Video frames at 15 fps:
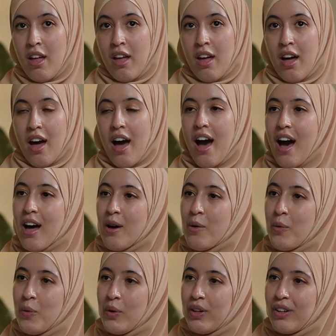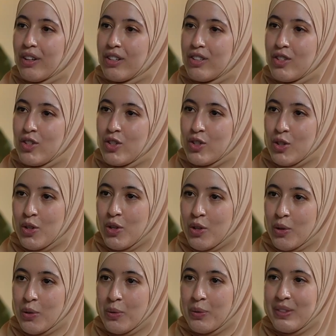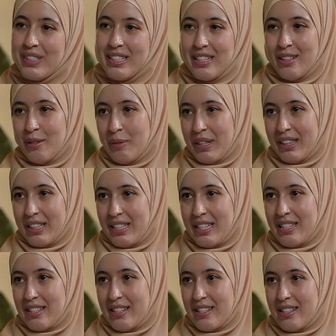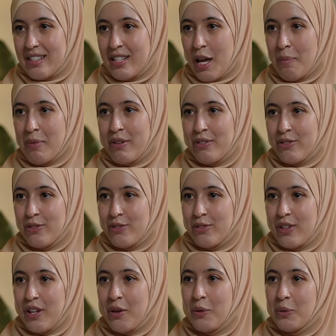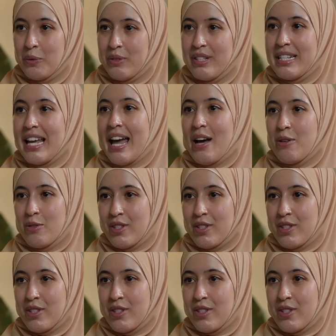How do you deal with these type of, downs?